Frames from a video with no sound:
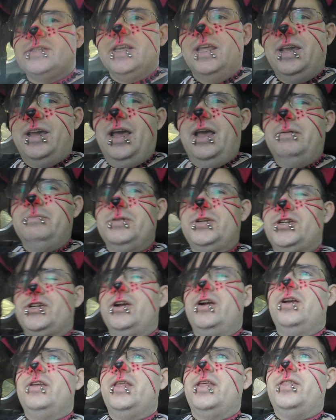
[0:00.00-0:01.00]
So like I'm
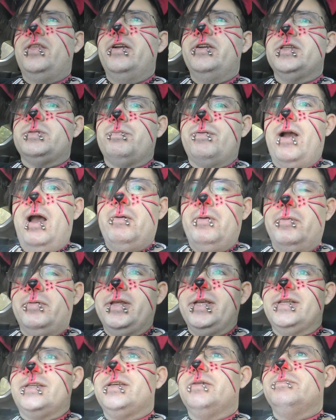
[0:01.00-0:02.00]
sure that there's
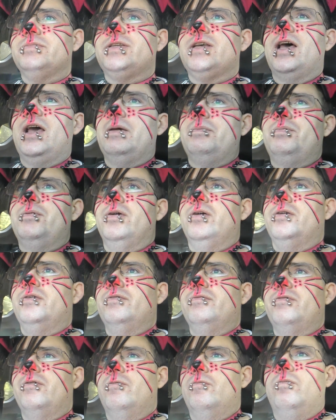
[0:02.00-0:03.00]
probably some type
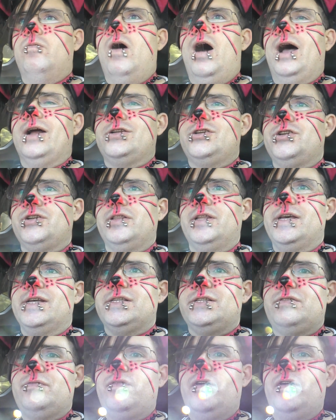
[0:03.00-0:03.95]
of watch list